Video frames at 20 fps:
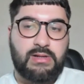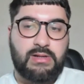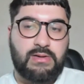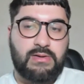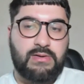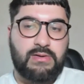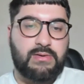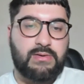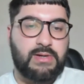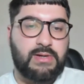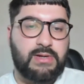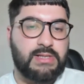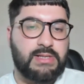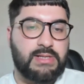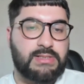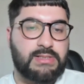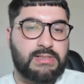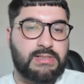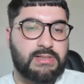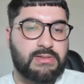All right,
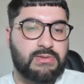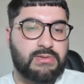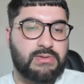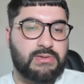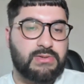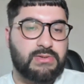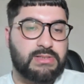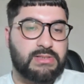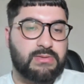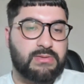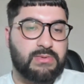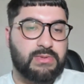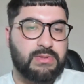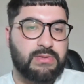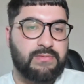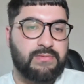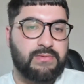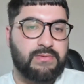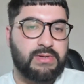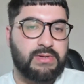let's look at some other
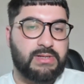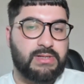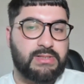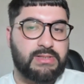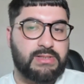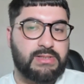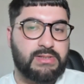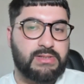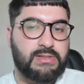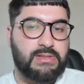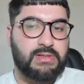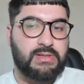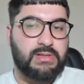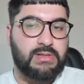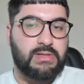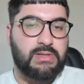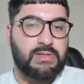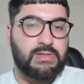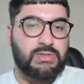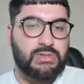fights.
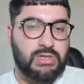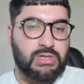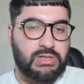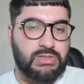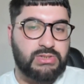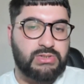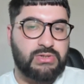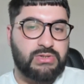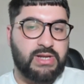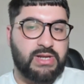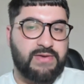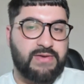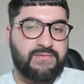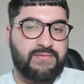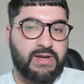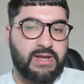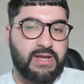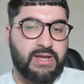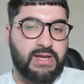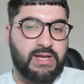Charles Jourdain
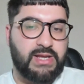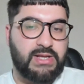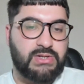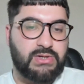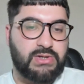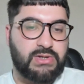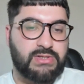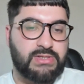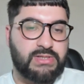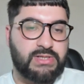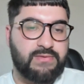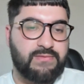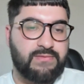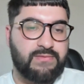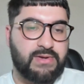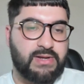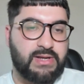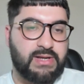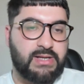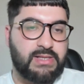fighting John
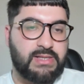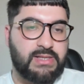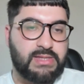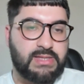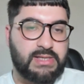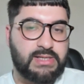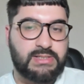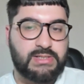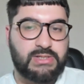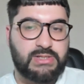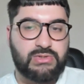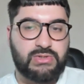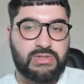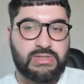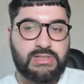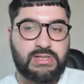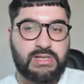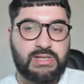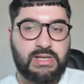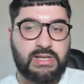Silva. That's
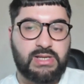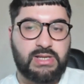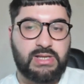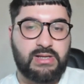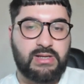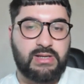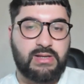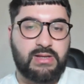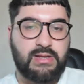interesting.